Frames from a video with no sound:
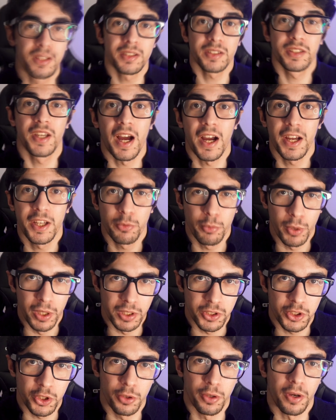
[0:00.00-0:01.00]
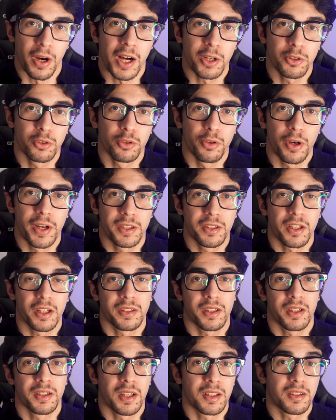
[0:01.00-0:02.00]
this guide, we'll show you how to create
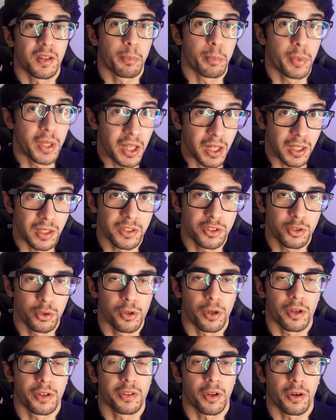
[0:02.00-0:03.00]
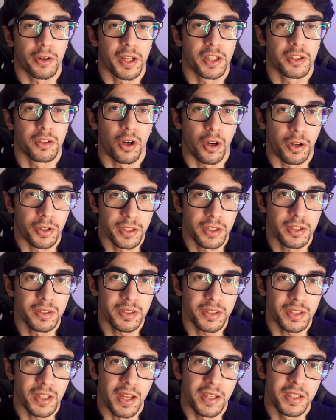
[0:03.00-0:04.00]
content that appeals to your target
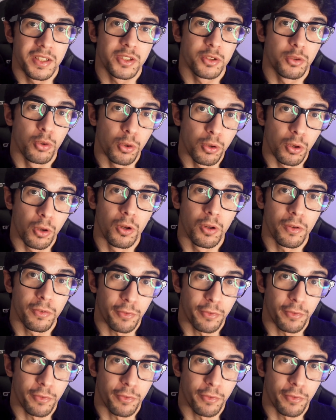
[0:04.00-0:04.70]
audience and is Google